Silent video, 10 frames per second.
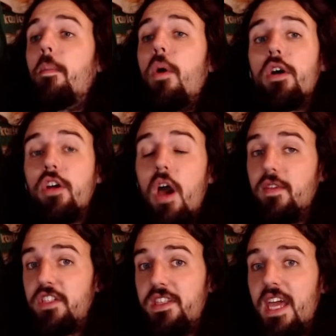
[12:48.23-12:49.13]
Barkov
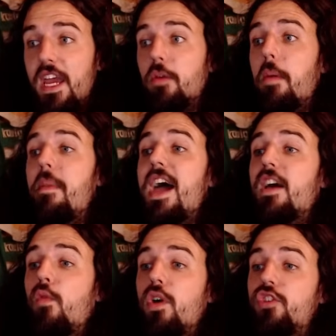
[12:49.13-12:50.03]
is there, but
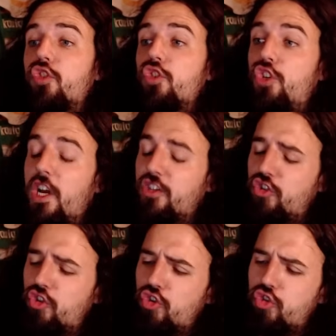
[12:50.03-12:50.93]
McAvoy's
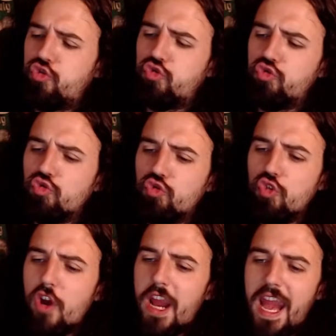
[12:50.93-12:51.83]
just
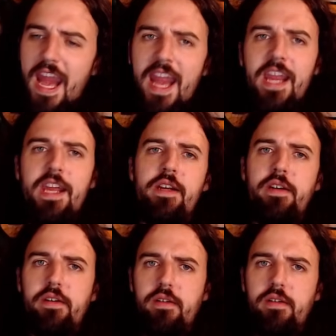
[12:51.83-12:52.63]
train?